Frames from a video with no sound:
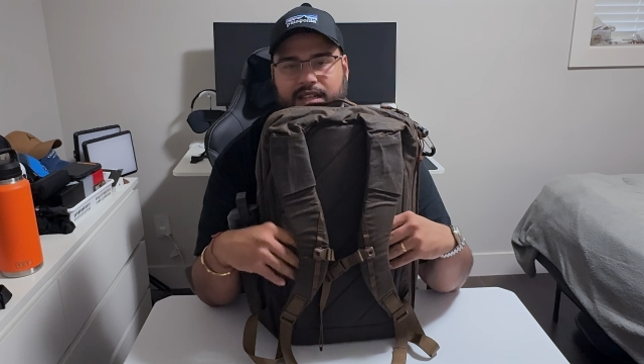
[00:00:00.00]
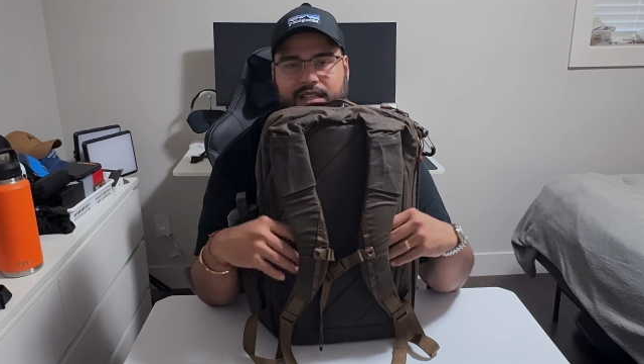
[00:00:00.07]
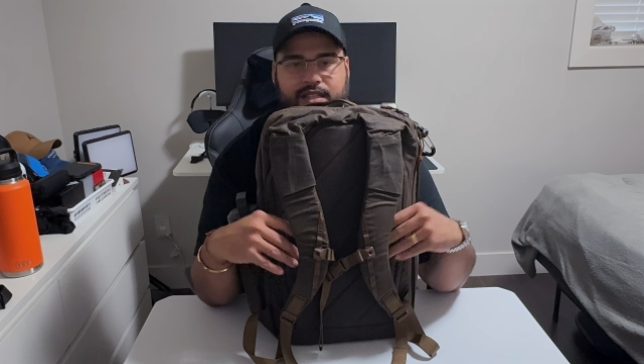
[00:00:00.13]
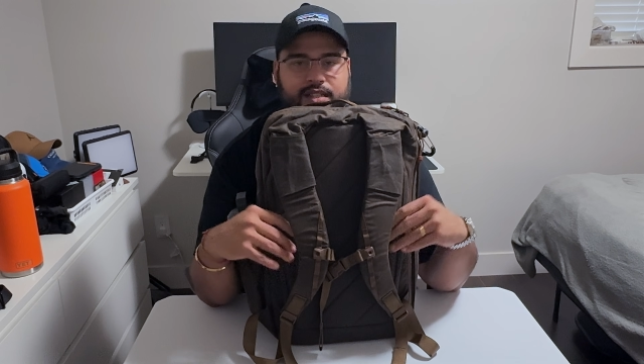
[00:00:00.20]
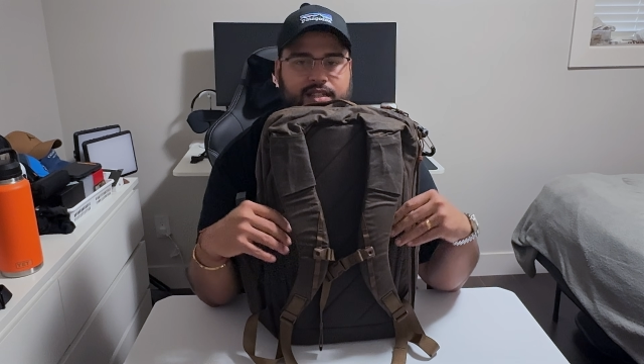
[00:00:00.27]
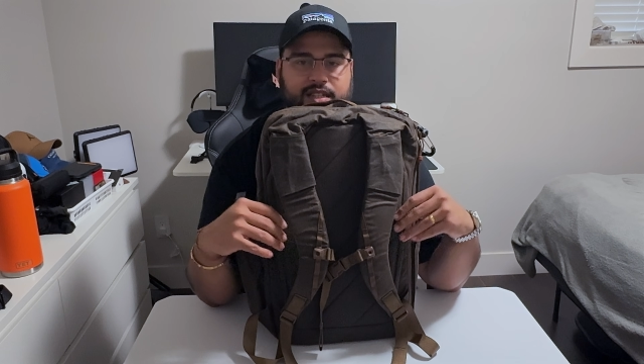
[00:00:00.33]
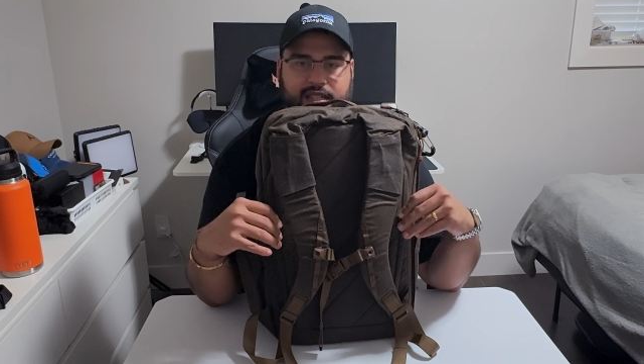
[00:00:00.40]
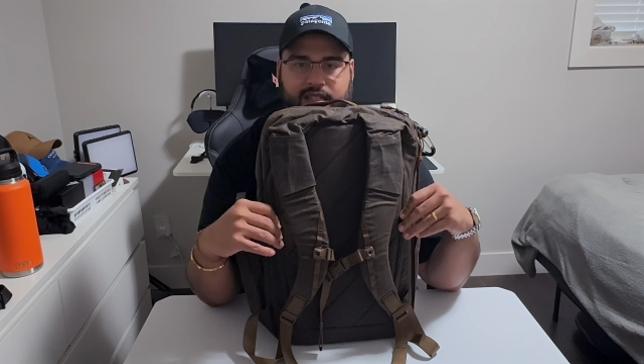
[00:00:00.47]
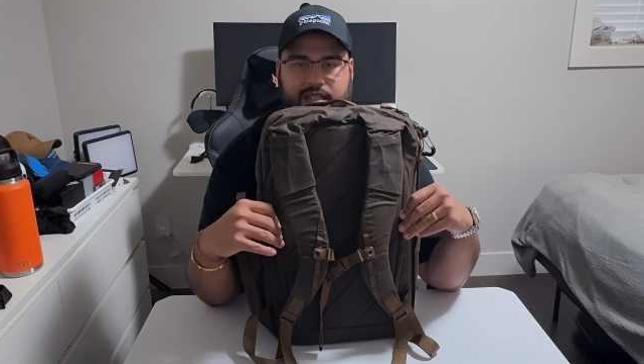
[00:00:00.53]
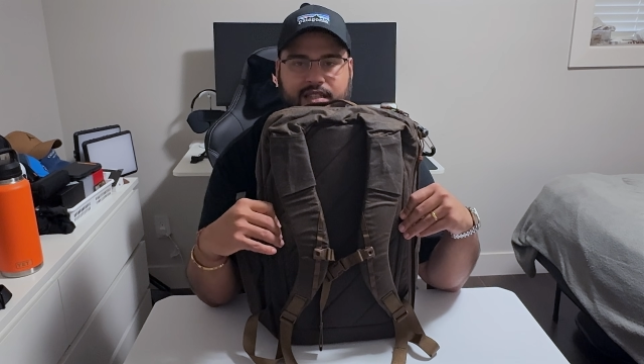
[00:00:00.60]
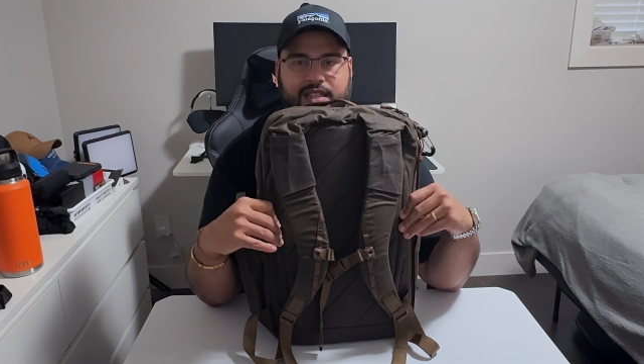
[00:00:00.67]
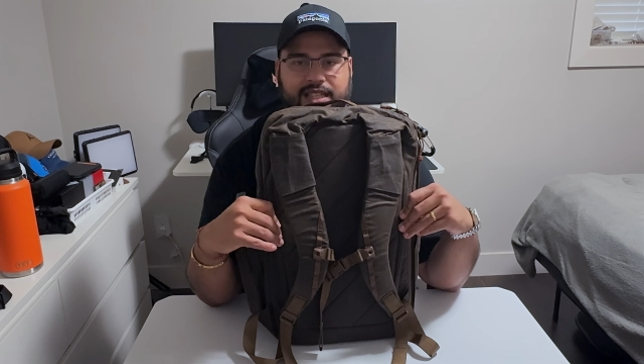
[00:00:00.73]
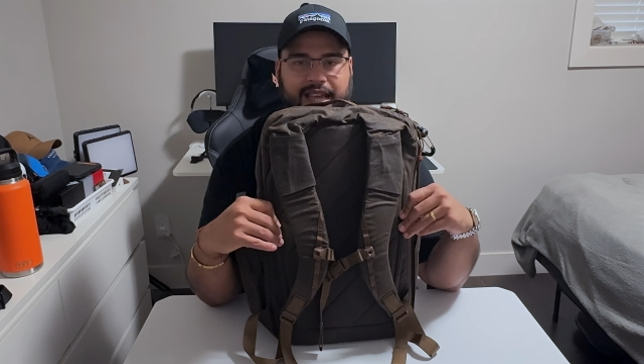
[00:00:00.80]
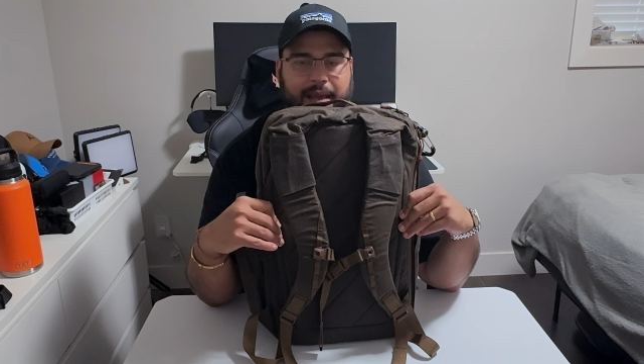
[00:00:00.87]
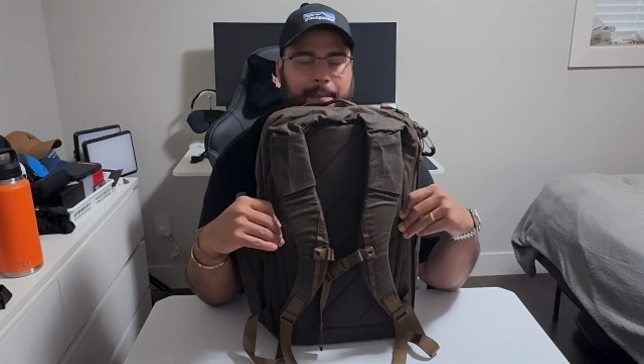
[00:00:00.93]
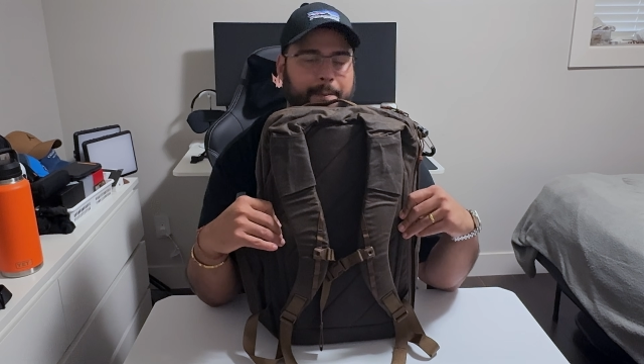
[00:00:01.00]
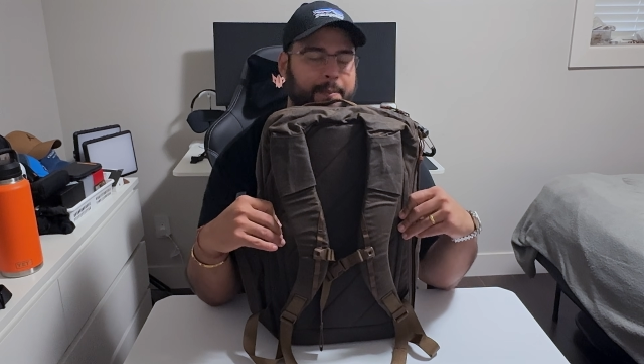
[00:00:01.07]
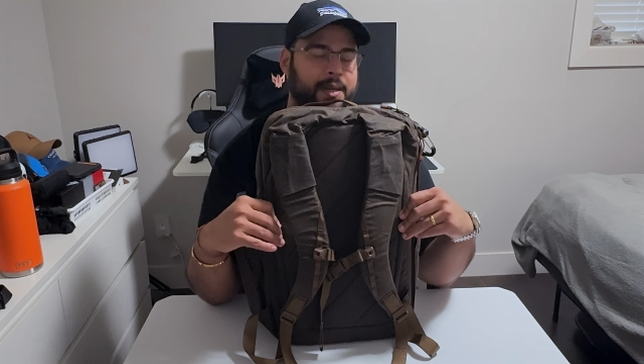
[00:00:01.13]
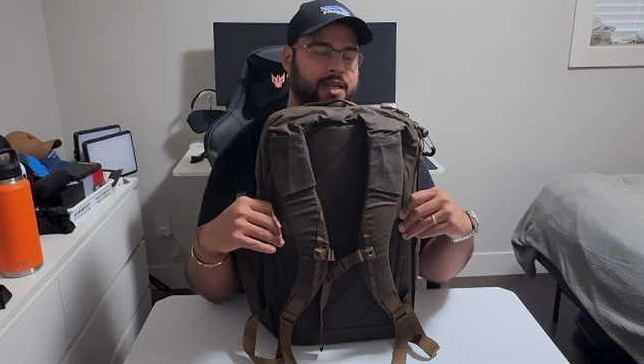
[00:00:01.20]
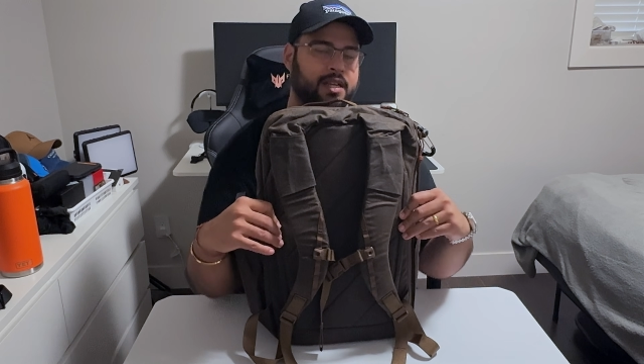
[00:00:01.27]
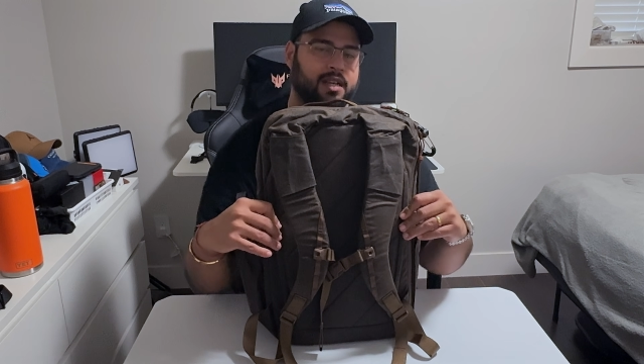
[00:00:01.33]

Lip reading: It's still the same